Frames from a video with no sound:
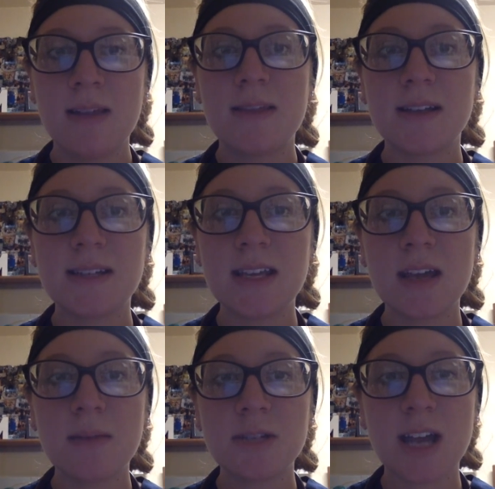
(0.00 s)
The
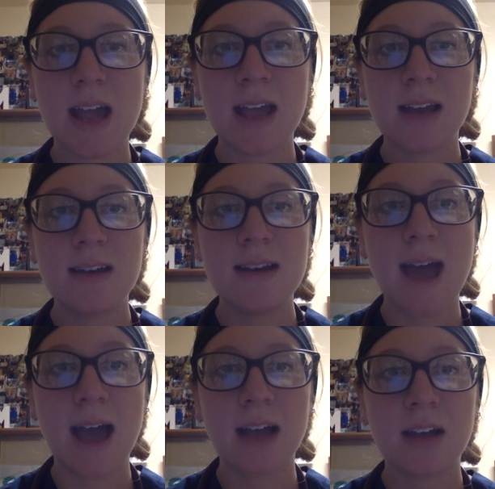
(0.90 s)
TMJ,
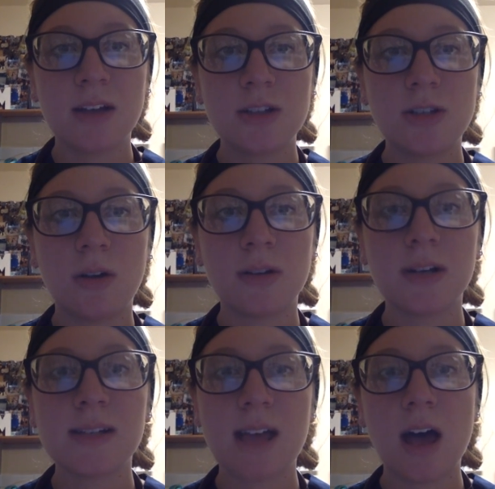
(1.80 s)
neck,
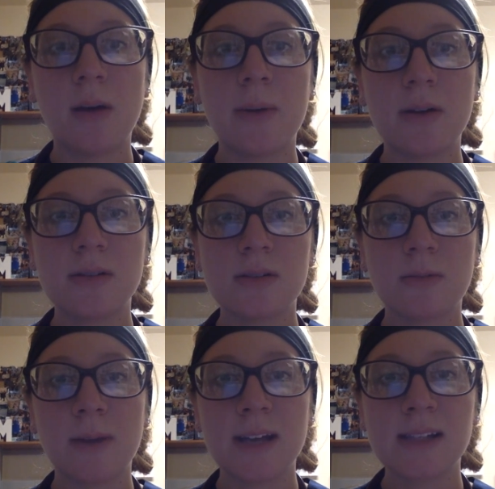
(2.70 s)
shoulders, elbows,
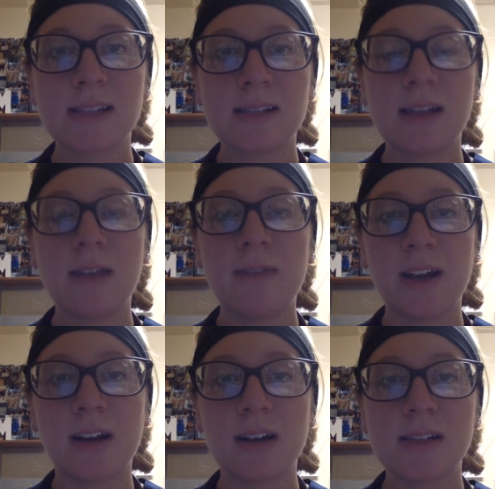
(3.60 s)
wrists,
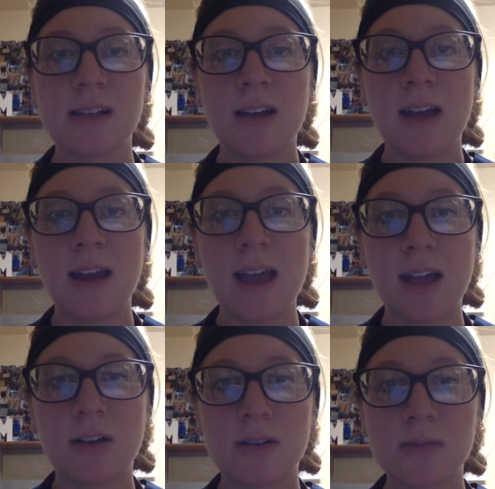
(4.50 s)
fingers, and
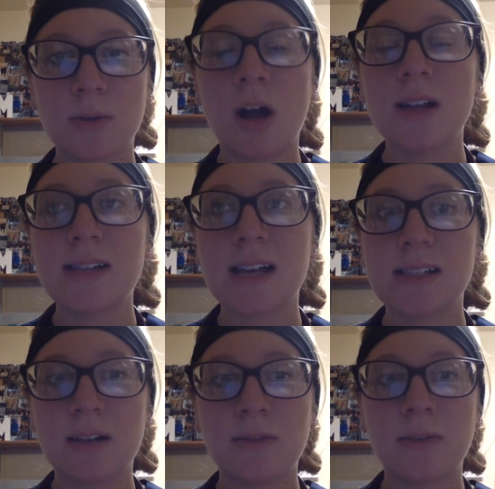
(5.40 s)
ankles were all
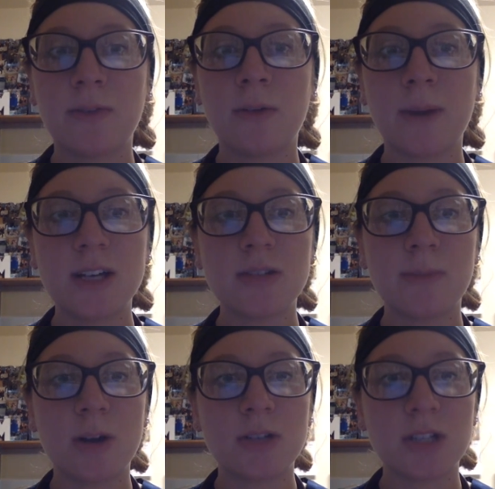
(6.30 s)
tested for full range of
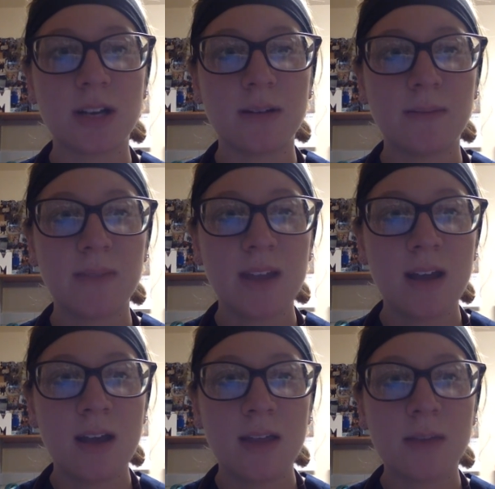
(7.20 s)
motion.
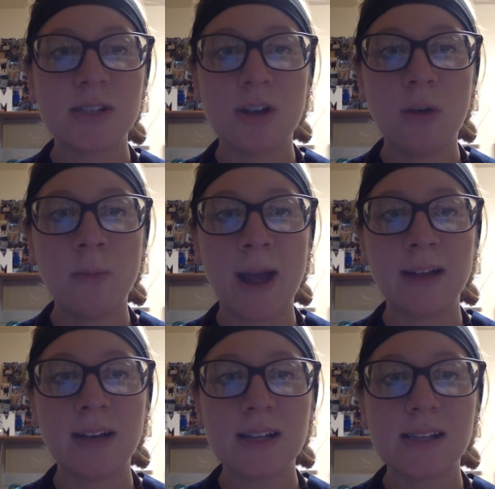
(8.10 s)
There was no
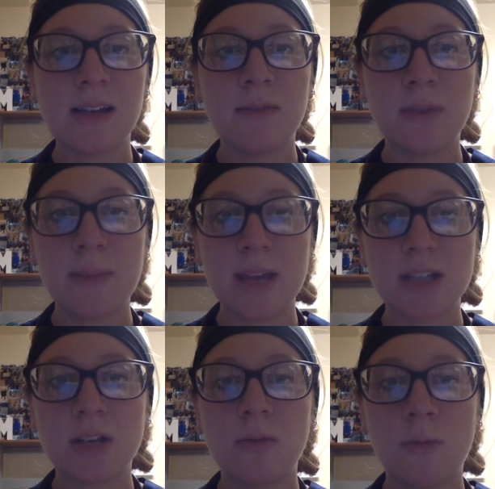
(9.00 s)
redness,
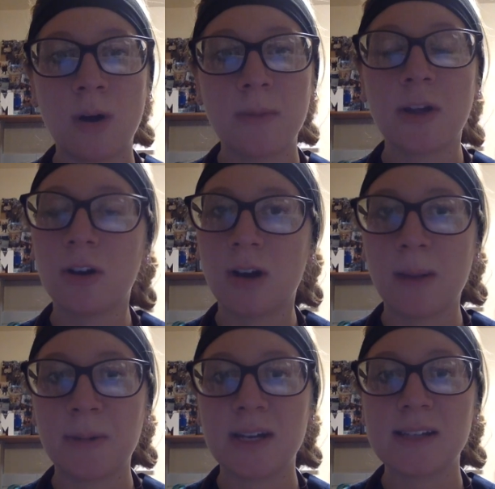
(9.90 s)
inflammation, warmth, or
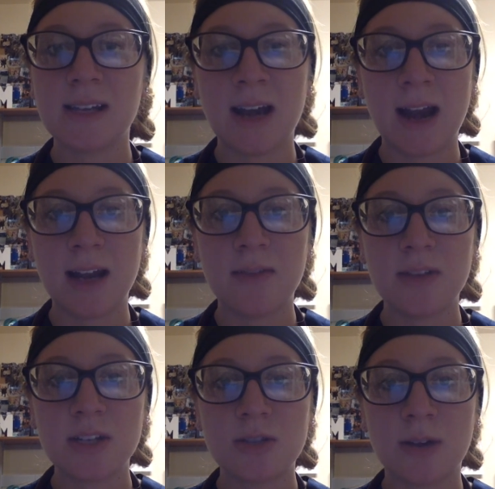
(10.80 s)
crepitus in any of
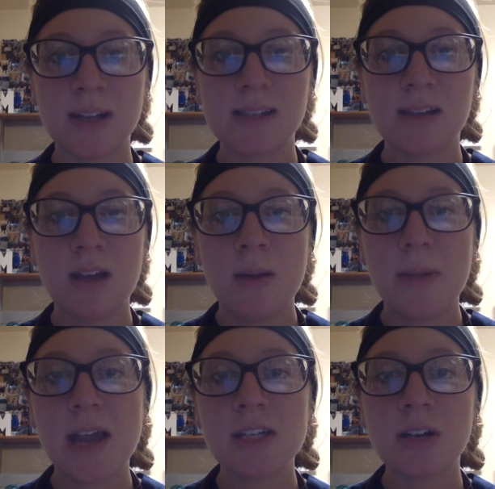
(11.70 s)
these joints.
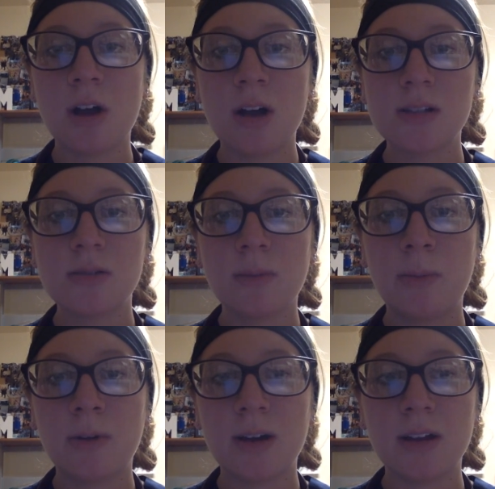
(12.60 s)
Patient also
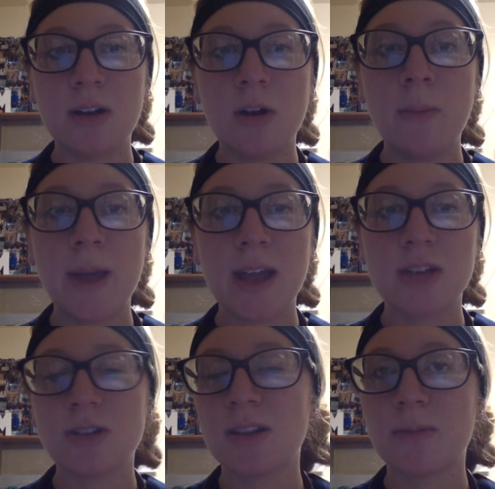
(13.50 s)
reported no pain
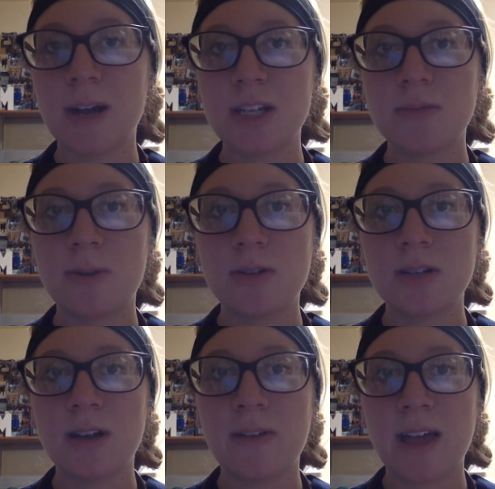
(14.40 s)
during the range of
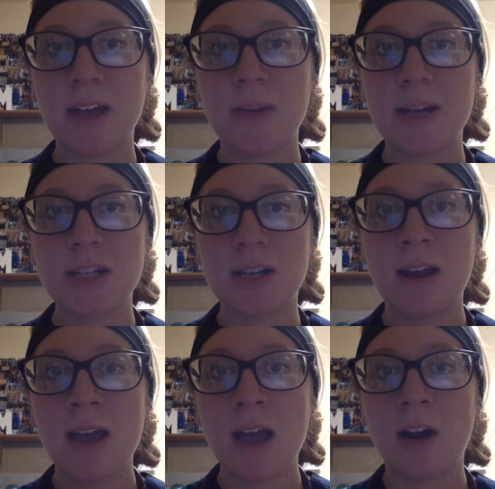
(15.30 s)
motion evaluation,
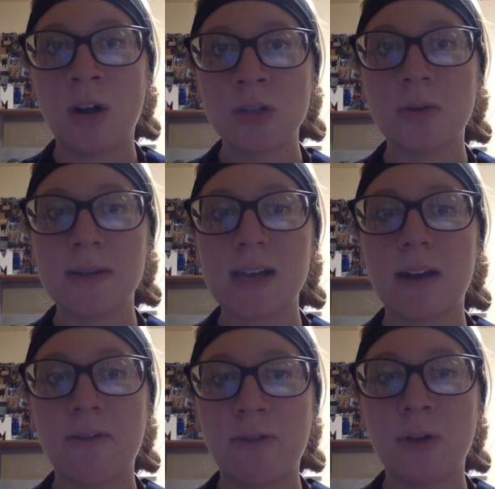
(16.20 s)
and all joints had
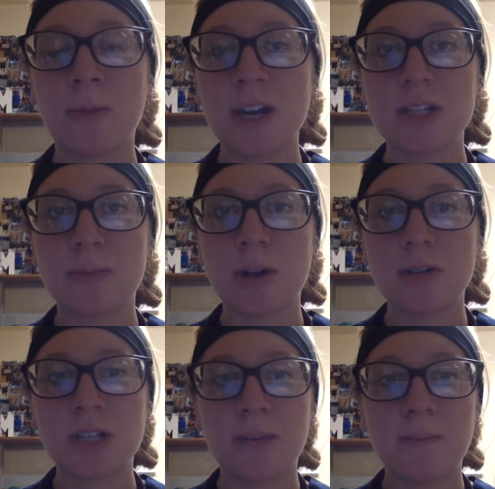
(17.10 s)
a full range of
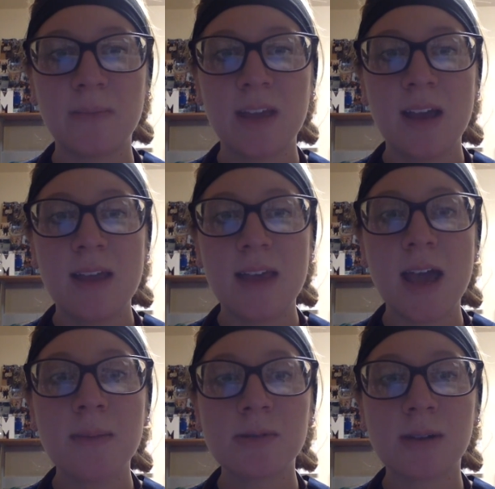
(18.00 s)
motion. The
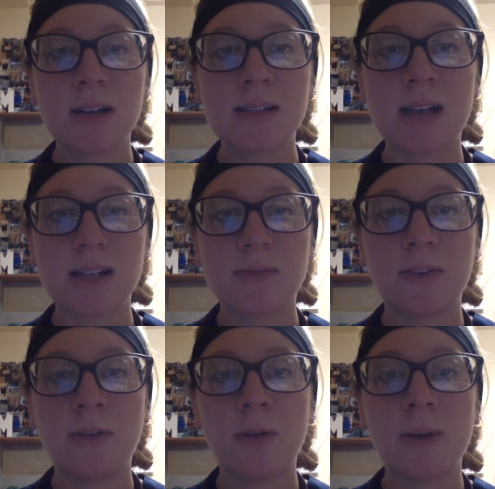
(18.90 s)
hips were assessed for
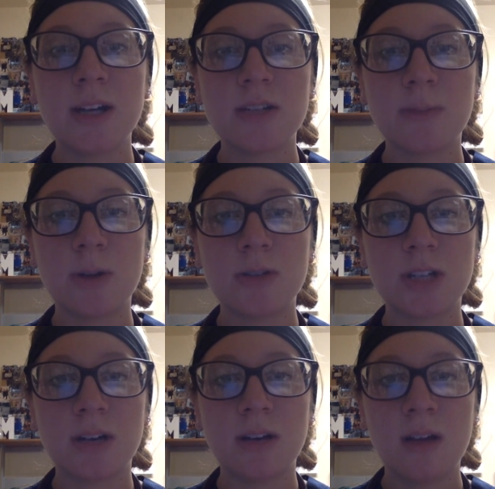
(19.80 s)
full range of motion.